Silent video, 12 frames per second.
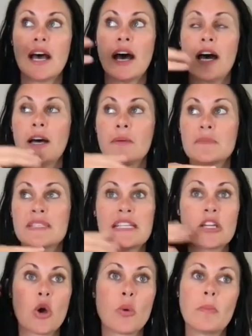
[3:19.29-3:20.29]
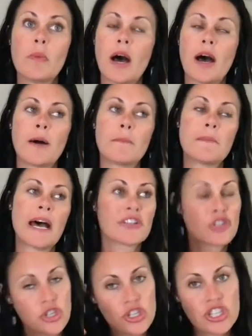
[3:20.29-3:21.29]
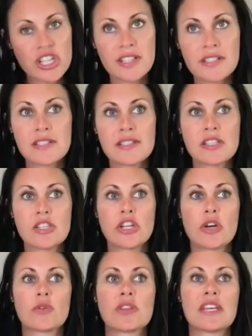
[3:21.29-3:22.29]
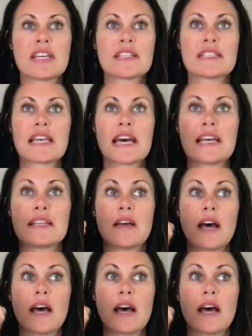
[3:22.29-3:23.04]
xenoestrogens, things that